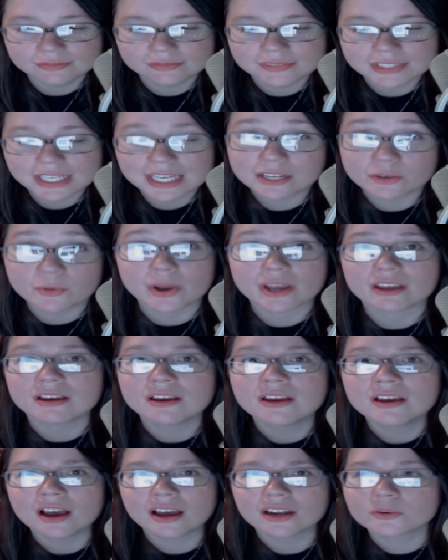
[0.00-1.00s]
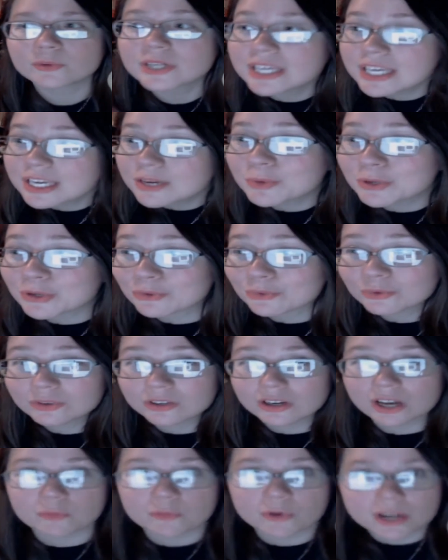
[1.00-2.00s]
Anyway, I don't want to keep you.
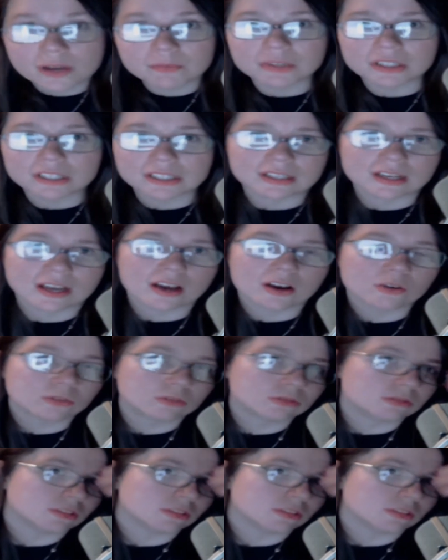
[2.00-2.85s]
I'm rambling now.